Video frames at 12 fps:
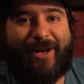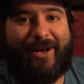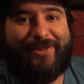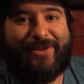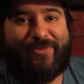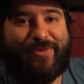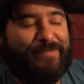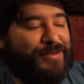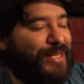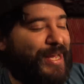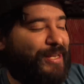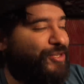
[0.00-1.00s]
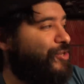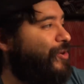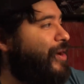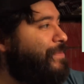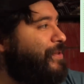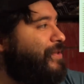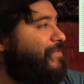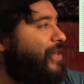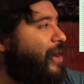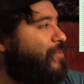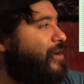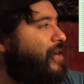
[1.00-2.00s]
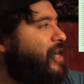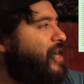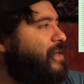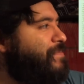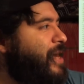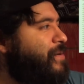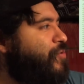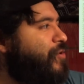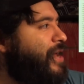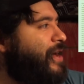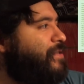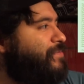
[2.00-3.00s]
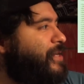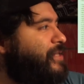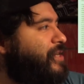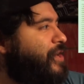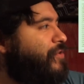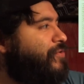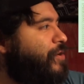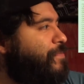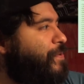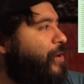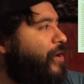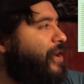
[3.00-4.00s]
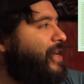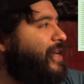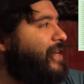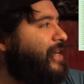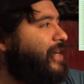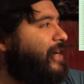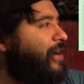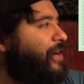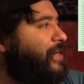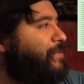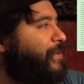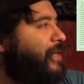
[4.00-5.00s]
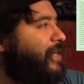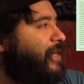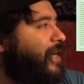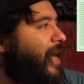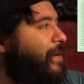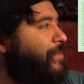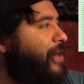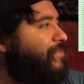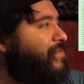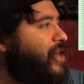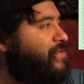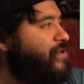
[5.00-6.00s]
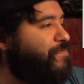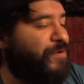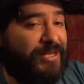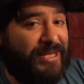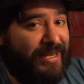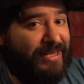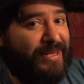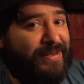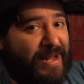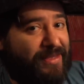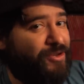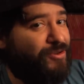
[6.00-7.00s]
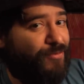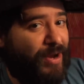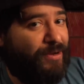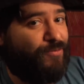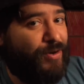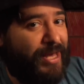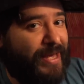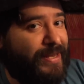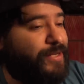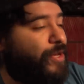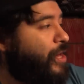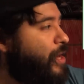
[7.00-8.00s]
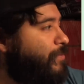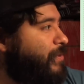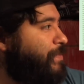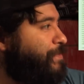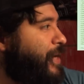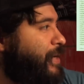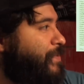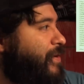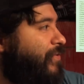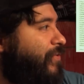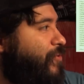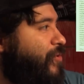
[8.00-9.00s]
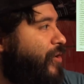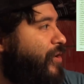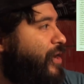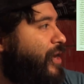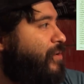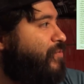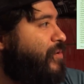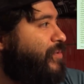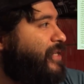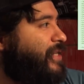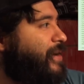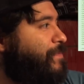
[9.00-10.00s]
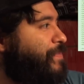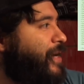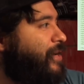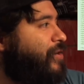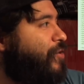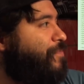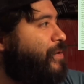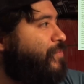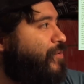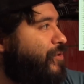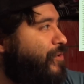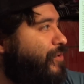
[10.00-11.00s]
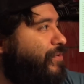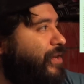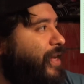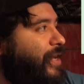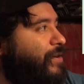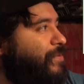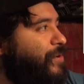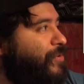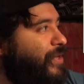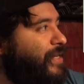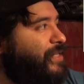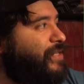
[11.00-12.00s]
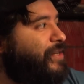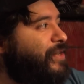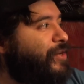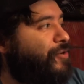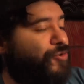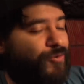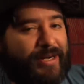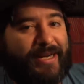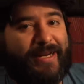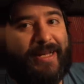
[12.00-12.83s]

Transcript: on their website. So I believe that one. Many more announcements. Third-party indie unexpected game. And then they're predicting that the Direct will end with Pikmin four, where we see a big open world, and it will be released twenty